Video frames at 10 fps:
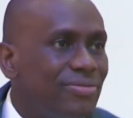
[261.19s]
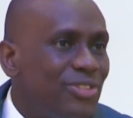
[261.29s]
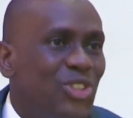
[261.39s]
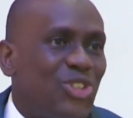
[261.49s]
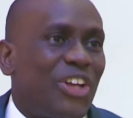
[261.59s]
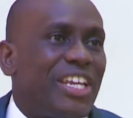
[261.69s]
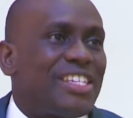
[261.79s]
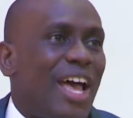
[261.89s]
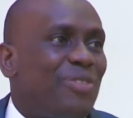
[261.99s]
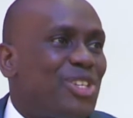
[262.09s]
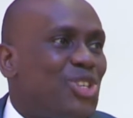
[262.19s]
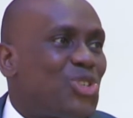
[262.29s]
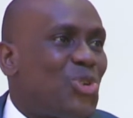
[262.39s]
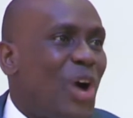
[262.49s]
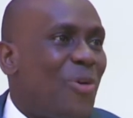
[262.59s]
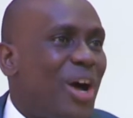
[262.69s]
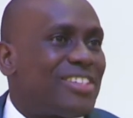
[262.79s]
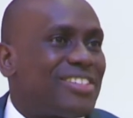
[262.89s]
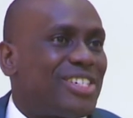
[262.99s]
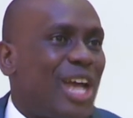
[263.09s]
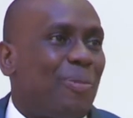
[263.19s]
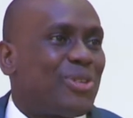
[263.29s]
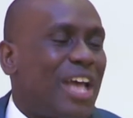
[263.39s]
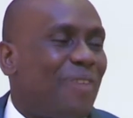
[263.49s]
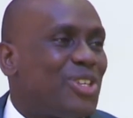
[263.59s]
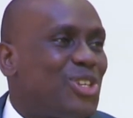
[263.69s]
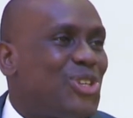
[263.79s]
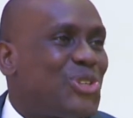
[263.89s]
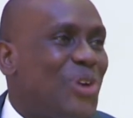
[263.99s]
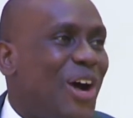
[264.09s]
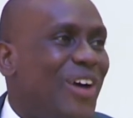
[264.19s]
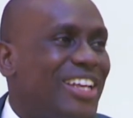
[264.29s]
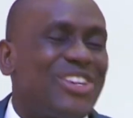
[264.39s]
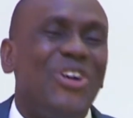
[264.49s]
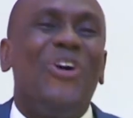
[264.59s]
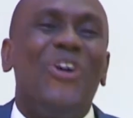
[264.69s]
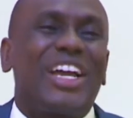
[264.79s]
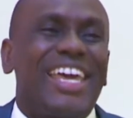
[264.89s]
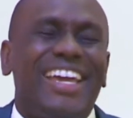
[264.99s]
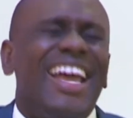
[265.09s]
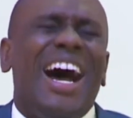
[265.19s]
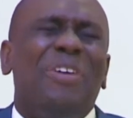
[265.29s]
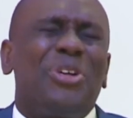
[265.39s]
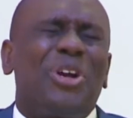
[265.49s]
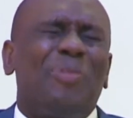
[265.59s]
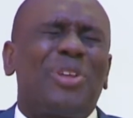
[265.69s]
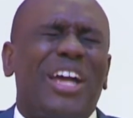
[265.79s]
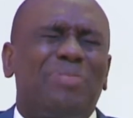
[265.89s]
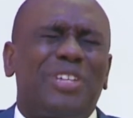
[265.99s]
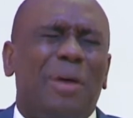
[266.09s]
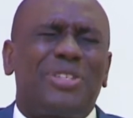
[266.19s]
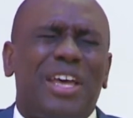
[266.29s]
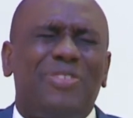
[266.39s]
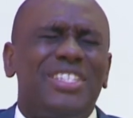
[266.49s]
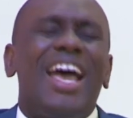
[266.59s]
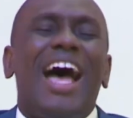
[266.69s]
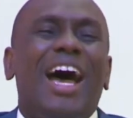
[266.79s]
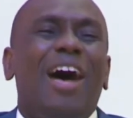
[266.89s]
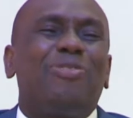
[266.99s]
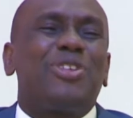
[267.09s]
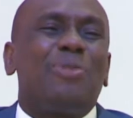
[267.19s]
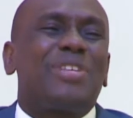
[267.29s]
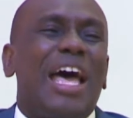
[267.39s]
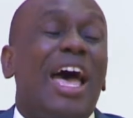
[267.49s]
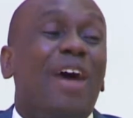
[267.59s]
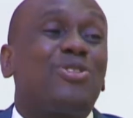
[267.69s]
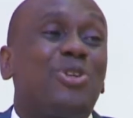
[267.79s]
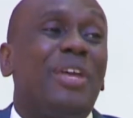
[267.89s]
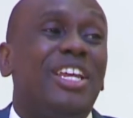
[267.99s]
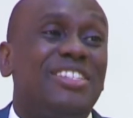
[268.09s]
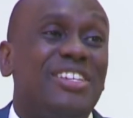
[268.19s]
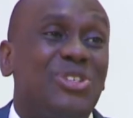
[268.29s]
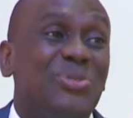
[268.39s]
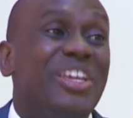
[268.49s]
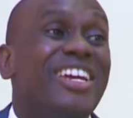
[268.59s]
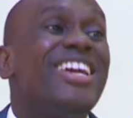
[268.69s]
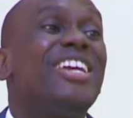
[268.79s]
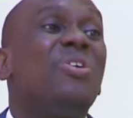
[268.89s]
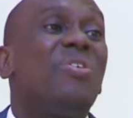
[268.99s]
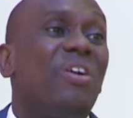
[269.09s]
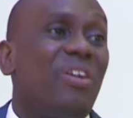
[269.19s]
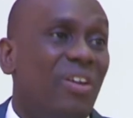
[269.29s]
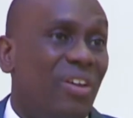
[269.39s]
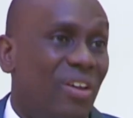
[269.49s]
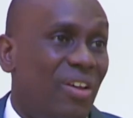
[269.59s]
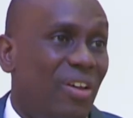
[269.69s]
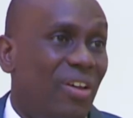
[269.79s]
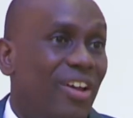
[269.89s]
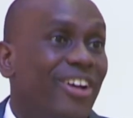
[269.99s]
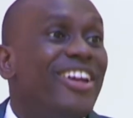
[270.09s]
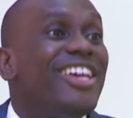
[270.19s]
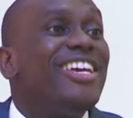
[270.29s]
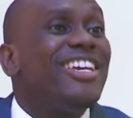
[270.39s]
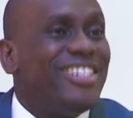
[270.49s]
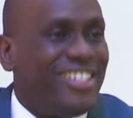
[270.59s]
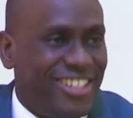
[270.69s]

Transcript: Sunday service is two hours. Chapel service is two hours. Okay, I want to come to chapel service. I have some. I have so many things to read. Read, oh, read.